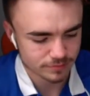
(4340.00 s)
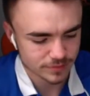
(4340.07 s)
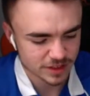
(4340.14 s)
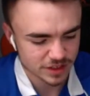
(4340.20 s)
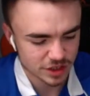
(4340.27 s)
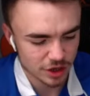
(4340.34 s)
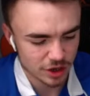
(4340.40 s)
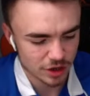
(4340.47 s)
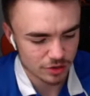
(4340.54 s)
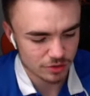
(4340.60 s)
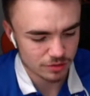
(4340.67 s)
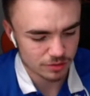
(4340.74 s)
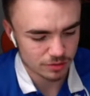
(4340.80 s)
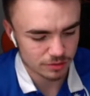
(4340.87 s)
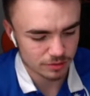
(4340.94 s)

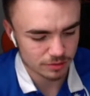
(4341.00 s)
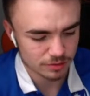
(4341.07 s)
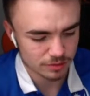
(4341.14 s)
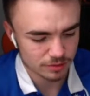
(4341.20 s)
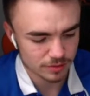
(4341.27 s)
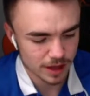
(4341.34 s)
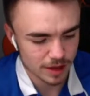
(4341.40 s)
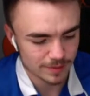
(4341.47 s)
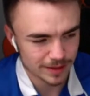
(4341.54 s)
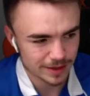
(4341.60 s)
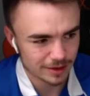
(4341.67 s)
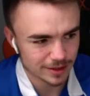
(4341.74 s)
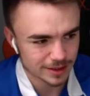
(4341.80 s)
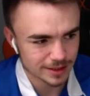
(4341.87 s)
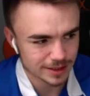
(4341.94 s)
So that'd be
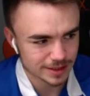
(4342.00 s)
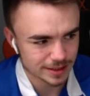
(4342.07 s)
nice to